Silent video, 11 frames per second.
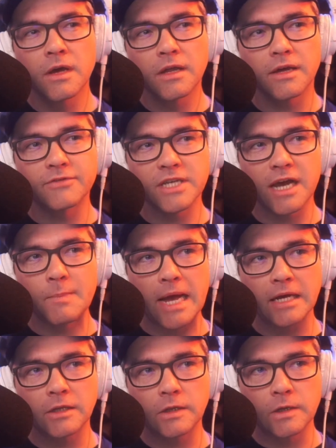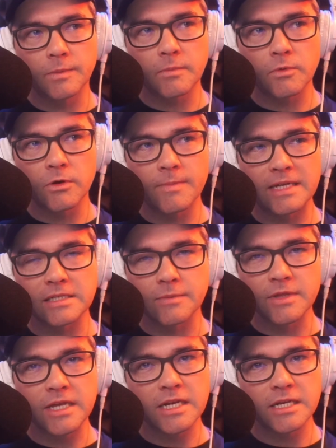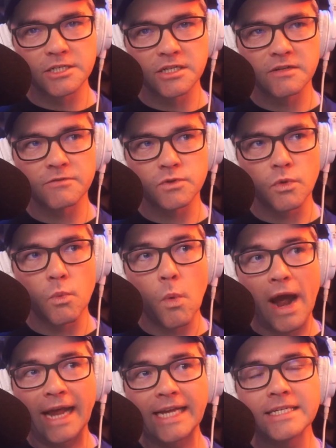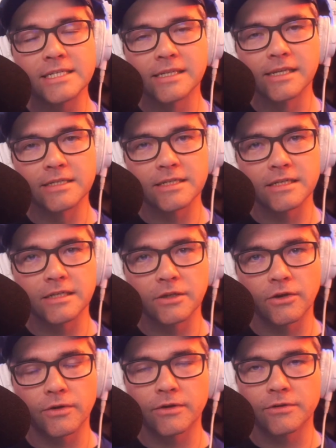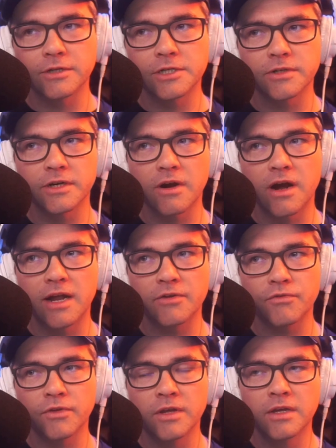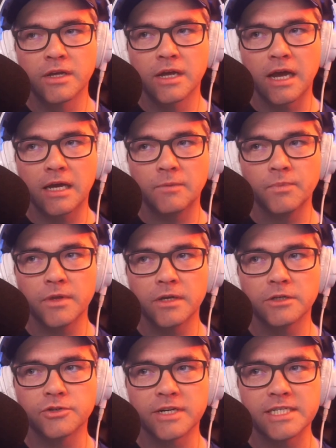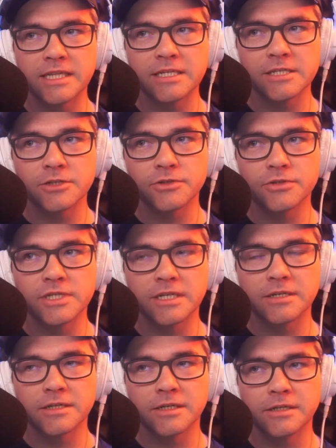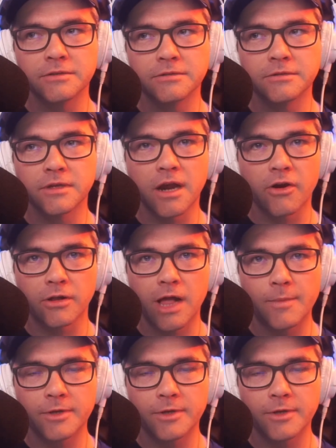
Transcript: Love to unpack a little bit more about some of the initiatives or the ways that Sydney Local Health District are kind of addressing these issues in the current climate.